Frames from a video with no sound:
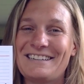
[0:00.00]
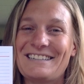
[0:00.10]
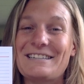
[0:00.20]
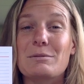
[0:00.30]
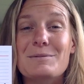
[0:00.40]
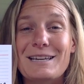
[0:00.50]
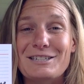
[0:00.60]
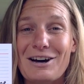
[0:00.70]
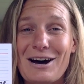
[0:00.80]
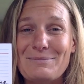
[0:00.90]
Sometimes that
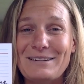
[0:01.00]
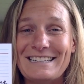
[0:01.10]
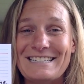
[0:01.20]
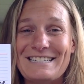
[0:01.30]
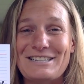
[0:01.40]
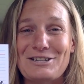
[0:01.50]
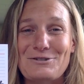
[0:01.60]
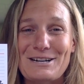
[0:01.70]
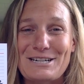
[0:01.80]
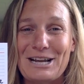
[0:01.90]
time needs to
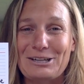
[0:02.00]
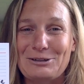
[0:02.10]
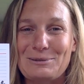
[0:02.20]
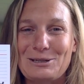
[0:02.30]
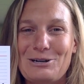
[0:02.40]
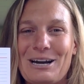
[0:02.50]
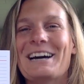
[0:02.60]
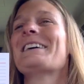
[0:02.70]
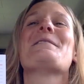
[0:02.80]
stretch out a little bit longer.